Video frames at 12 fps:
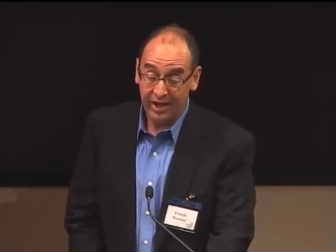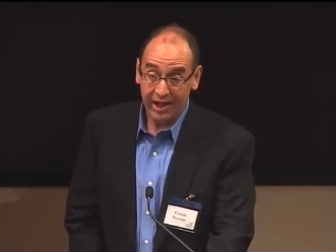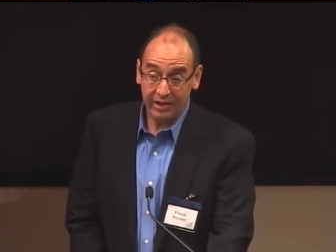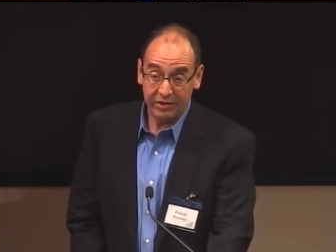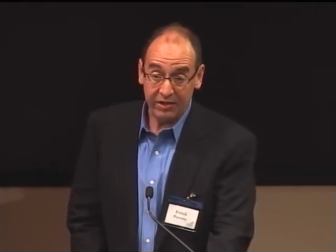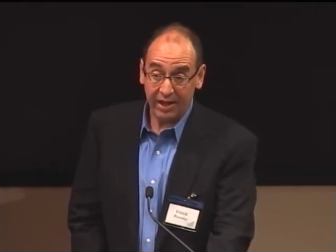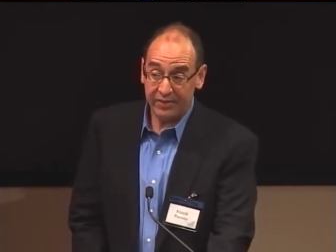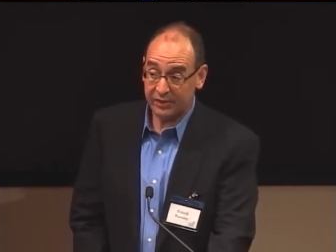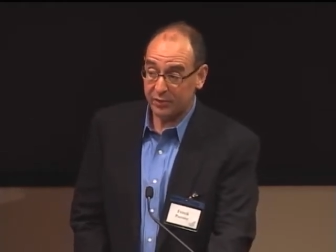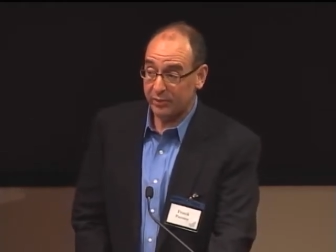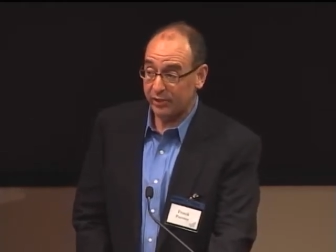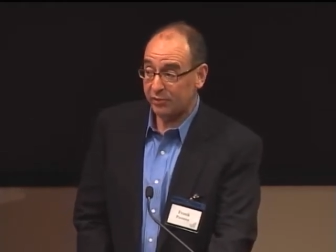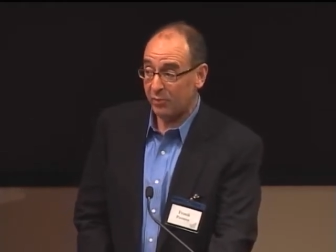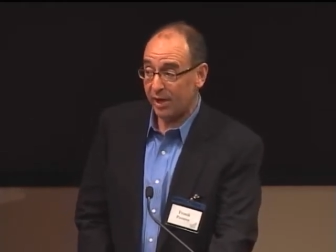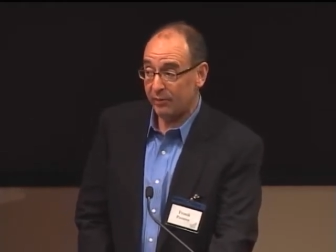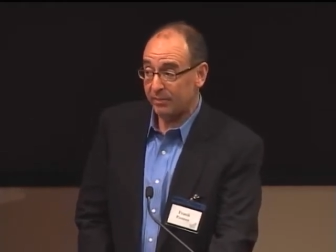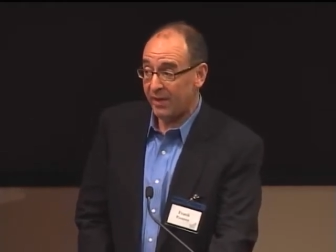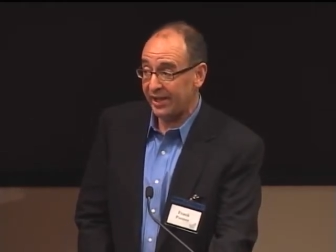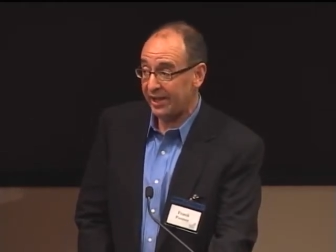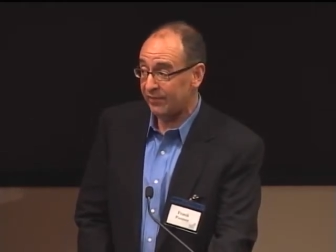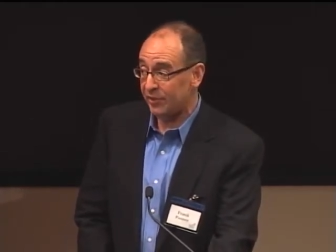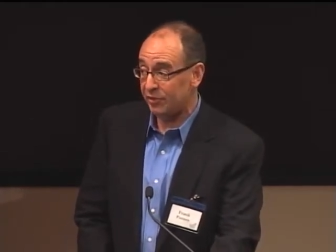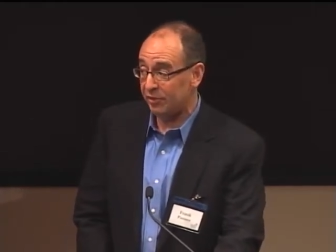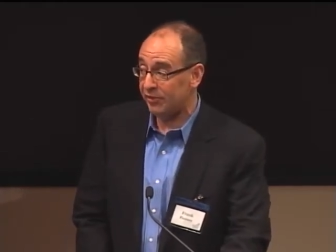And I think the reason why we might have a
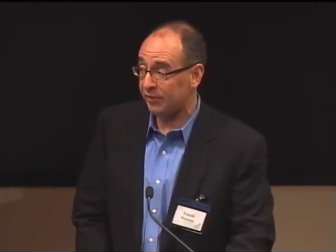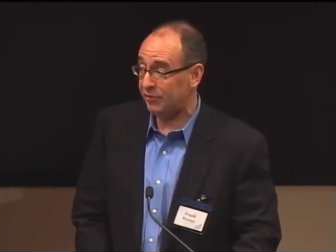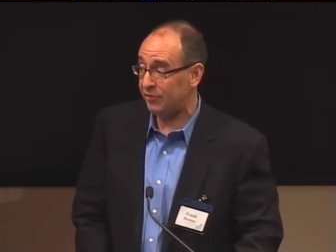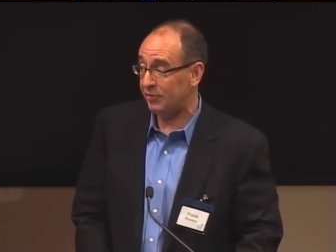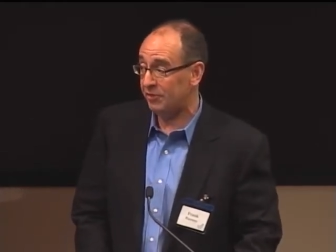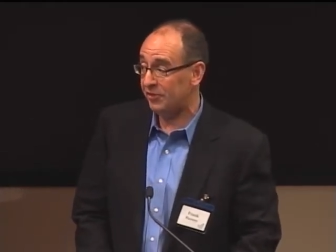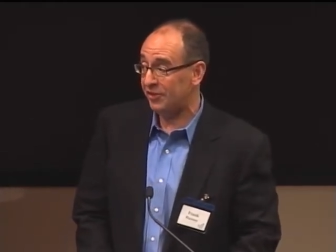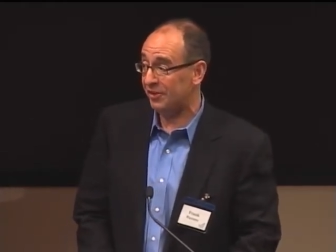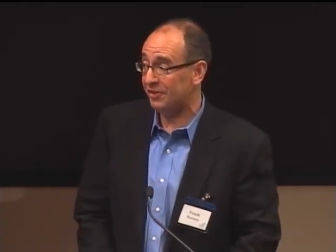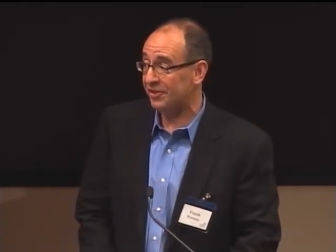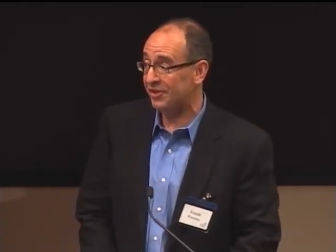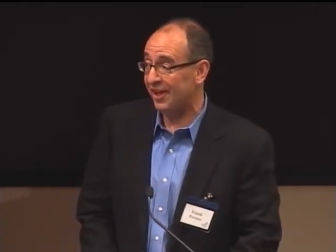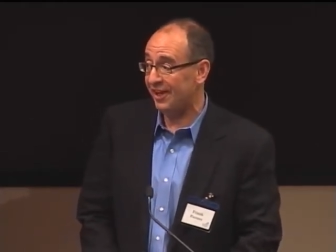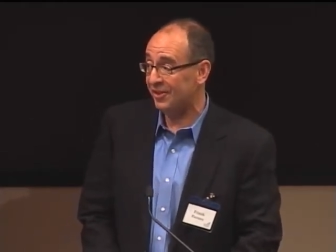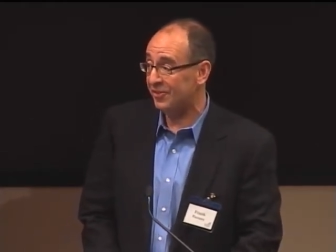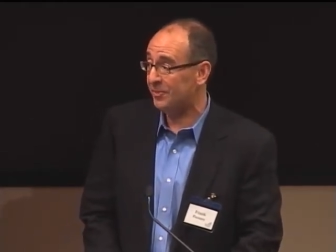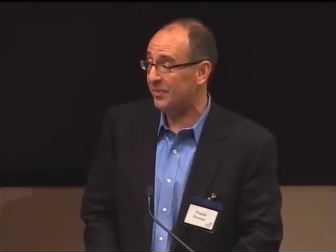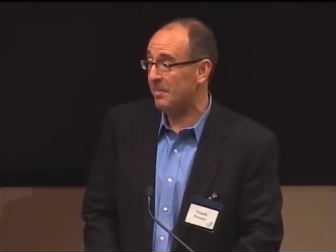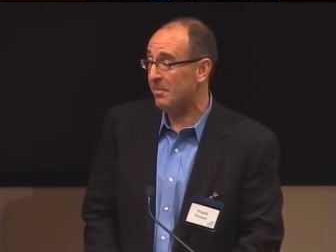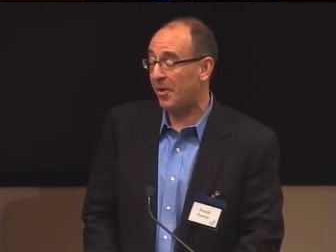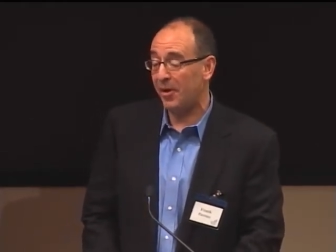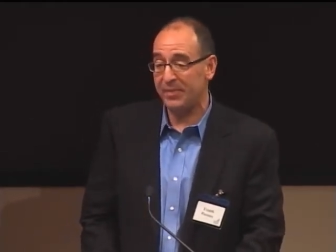dearth of students here today is in part